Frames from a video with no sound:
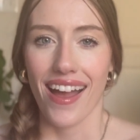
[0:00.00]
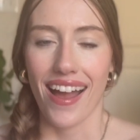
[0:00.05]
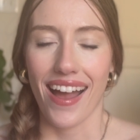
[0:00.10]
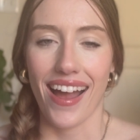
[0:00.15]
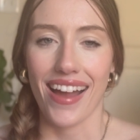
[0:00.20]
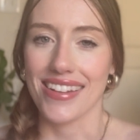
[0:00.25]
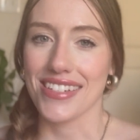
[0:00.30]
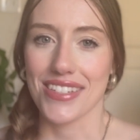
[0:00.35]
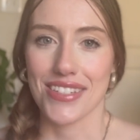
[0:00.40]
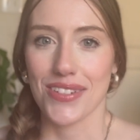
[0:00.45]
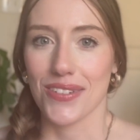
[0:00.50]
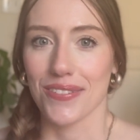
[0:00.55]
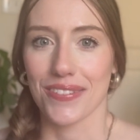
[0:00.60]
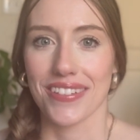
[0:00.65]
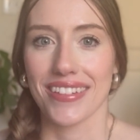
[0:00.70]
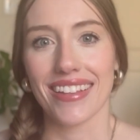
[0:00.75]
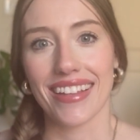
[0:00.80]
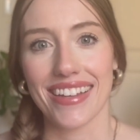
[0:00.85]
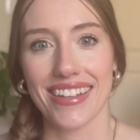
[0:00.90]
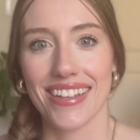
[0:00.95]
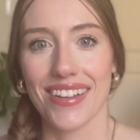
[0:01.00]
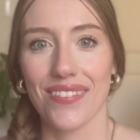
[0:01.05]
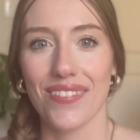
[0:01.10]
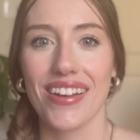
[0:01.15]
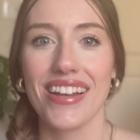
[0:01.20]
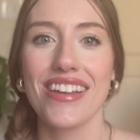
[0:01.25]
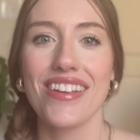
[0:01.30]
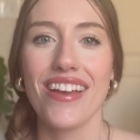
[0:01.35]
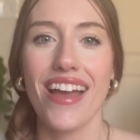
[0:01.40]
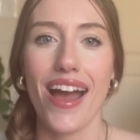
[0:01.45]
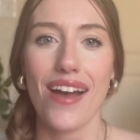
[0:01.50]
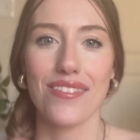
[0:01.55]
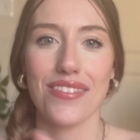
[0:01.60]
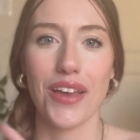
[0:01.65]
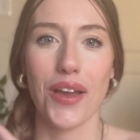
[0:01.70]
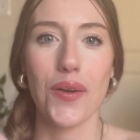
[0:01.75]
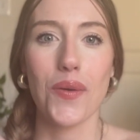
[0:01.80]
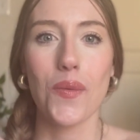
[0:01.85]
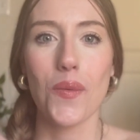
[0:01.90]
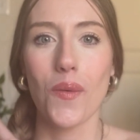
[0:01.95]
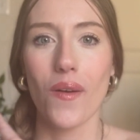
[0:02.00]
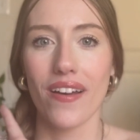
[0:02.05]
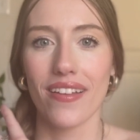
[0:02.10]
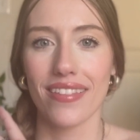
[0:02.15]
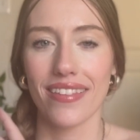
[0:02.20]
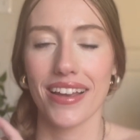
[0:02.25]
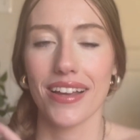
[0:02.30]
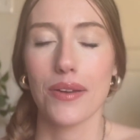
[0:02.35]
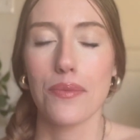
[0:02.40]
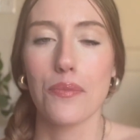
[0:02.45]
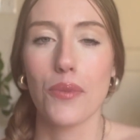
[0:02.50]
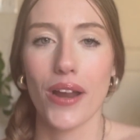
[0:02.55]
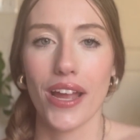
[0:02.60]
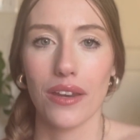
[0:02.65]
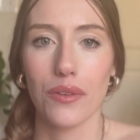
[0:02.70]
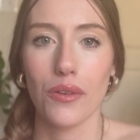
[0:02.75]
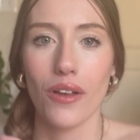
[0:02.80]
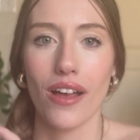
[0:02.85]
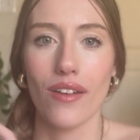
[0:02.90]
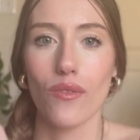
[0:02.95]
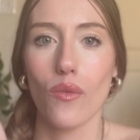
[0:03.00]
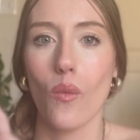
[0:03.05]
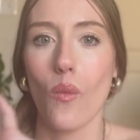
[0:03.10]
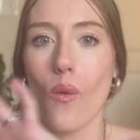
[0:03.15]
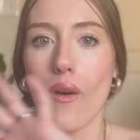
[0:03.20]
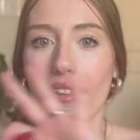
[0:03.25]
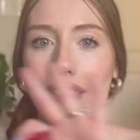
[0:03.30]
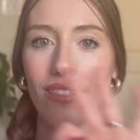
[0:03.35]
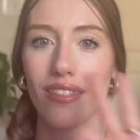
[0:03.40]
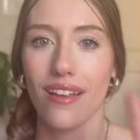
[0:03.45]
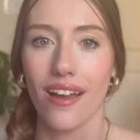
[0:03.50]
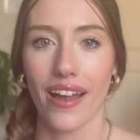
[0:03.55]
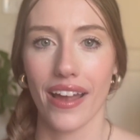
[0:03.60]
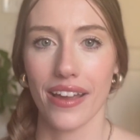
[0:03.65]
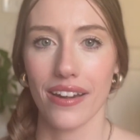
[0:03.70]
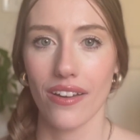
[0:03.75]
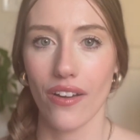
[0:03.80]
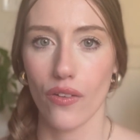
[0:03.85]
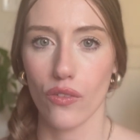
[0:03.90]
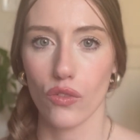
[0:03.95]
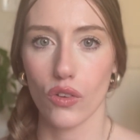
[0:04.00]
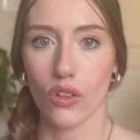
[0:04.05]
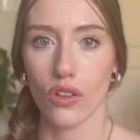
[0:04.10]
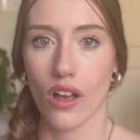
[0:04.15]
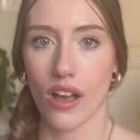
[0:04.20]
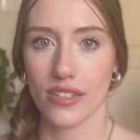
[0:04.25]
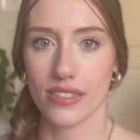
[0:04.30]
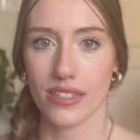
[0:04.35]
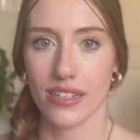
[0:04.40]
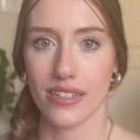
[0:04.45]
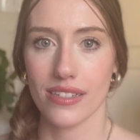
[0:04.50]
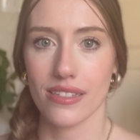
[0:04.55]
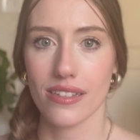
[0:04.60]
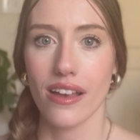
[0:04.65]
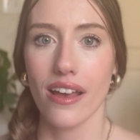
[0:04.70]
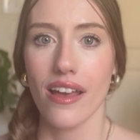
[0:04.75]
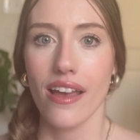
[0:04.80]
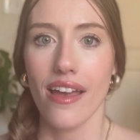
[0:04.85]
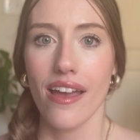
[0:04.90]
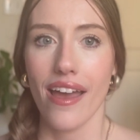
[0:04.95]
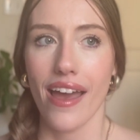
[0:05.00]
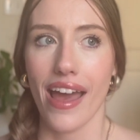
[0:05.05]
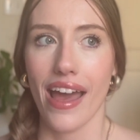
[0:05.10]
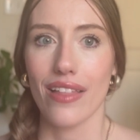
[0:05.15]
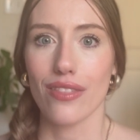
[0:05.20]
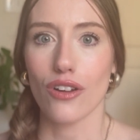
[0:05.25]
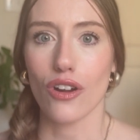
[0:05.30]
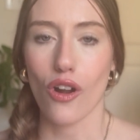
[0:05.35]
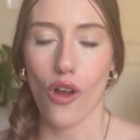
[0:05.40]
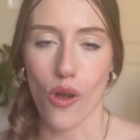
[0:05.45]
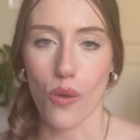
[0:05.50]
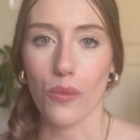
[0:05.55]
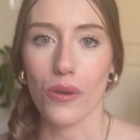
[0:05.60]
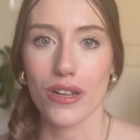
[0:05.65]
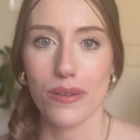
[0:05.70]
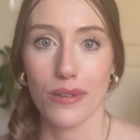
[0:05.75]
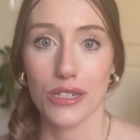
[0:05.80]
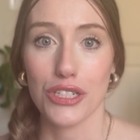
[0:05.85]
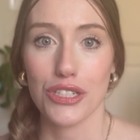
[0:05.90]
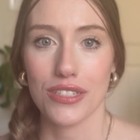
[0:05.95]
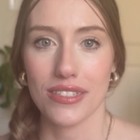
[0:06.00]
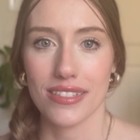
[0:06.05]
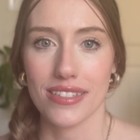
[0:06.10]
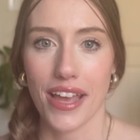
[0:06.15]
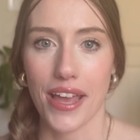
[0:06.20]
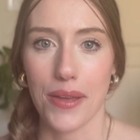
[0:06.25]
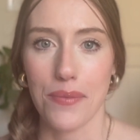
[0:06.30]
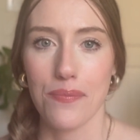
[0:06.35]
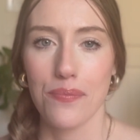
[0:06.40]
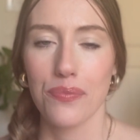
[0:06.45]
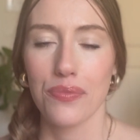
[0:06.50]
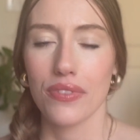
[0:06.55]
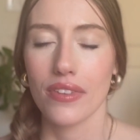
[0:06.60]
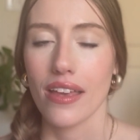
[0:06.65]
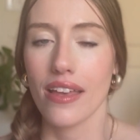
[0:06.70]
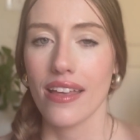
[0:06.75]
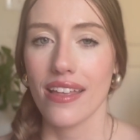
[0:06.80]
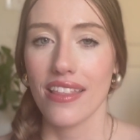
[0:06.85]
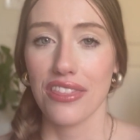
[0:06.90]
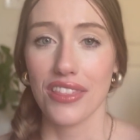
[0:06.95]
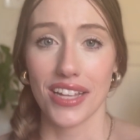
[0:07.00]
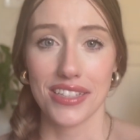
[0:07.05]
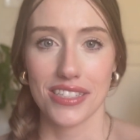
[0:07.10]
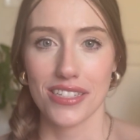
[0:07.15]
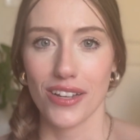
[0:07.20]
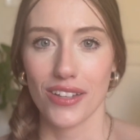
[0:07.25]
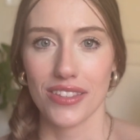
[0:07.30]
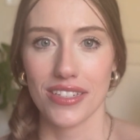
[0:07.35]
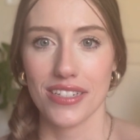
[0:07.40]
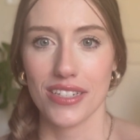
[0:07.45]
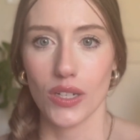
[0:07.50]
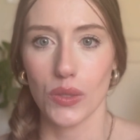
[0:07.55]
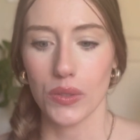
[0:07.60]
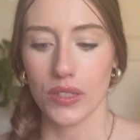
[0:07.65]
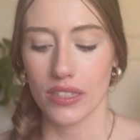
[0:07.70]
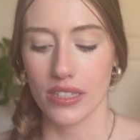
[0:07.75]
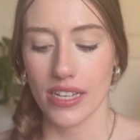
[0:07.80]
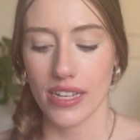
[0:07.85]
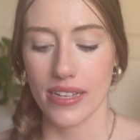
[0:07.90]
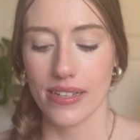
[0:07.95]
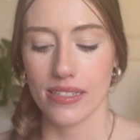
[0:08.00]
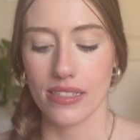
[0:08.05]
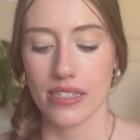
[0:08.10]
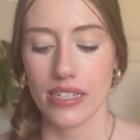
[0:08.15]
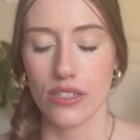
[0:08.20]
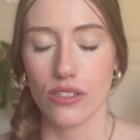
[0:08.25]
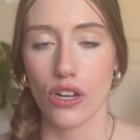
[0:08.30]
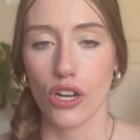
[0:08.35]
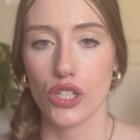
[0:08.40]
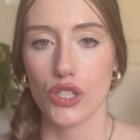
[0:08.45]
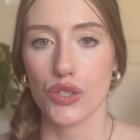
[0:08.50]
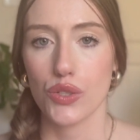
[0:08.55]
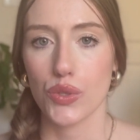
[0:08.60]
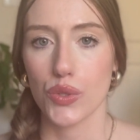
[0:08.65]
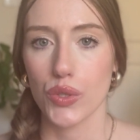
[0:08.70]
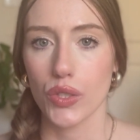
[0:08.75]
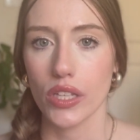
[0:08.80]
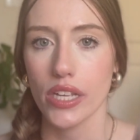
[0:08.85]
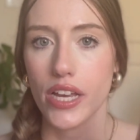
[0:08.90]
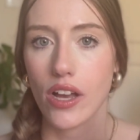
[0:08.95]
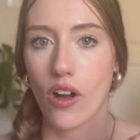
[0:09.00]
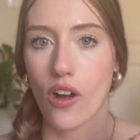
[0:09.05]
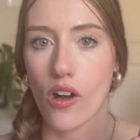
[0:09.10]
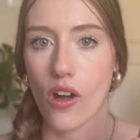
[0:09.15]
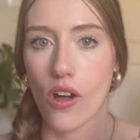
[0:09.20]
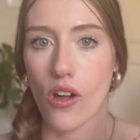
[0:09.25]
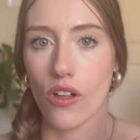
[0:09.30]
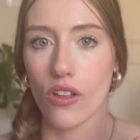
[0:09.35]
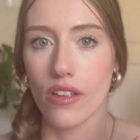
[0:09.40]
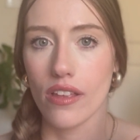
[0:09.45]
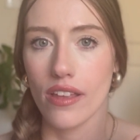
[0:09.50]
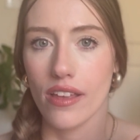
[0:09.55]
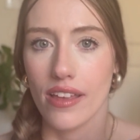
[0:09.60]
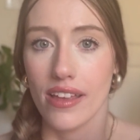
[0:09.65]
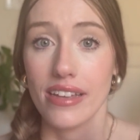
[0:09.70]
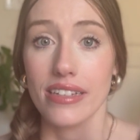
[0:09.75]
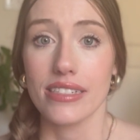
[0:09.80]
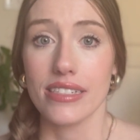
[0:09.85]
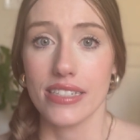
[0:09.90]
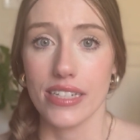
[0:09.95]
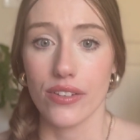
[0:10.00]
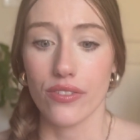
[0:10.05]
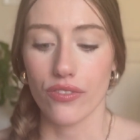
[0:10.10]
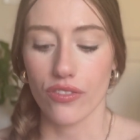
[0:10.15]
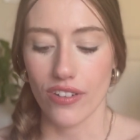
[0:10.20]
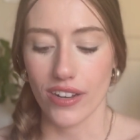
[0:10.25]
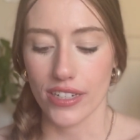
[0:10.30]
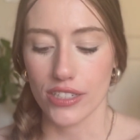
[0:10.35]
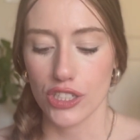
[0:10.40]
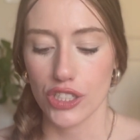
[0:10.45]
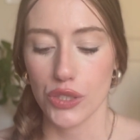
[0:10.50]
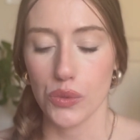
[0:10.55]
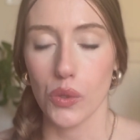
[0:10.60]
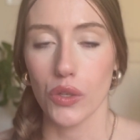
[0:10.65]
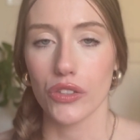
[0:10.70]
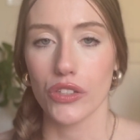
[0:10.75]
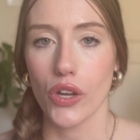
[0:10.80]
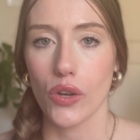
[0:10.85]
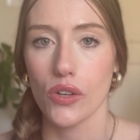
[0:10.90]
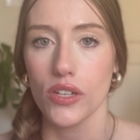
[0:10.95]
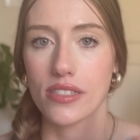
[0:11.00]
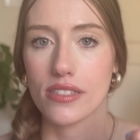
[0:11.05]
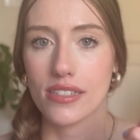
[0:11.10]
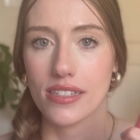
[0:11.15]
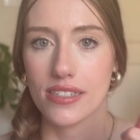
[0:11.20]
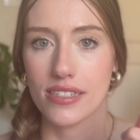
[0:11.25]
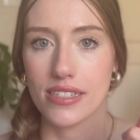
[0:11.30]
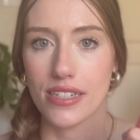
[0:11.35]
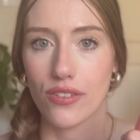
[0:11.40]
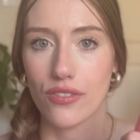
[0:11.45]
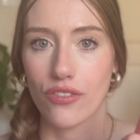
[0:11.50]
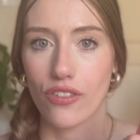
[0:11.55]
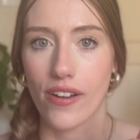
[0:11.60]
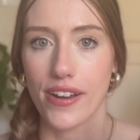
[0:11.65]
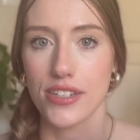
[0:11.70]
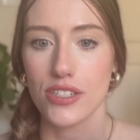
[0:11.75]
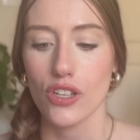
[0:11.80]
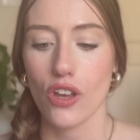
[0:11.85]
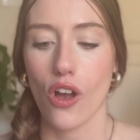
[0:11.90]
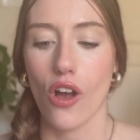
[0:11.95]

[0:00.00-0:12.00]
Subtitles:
I just don't really like it when you have like a brand will have one line of glosses and they're all pretty much the same. That's not the deal with these. These are truly all different. You will notice a different